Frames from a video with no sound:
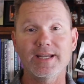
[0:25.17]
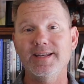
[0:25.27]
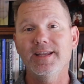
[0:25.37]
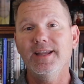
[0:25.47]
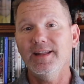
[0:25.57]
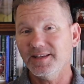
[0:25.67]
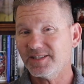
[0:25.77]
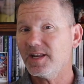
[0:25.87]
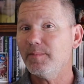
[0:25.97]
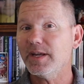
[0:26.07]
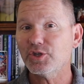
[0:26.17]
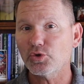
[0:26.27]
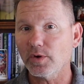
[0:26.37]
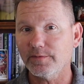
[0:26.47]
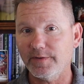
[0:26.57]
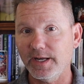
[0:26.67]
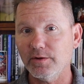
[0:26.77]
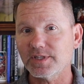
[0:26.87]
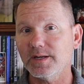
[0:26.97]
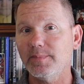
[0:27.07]
And this is going to be a short
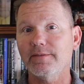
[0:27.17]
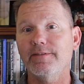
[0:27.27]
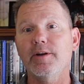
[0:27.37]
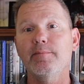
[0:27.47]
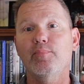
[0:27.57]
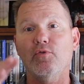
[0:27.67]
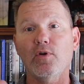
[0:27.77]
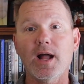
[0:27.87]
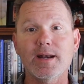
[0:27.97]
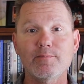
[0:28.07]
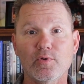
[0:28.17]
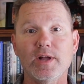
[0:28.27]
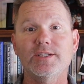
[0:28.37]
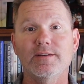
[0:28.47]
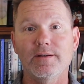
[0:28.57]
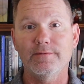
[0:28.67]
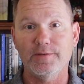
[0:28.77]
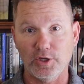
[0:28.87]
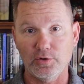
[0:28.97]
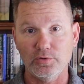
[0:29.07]
video. It's going to be a very broad brushed
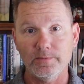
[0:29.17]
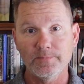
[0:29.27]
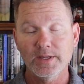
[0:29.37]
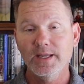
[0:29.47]
view.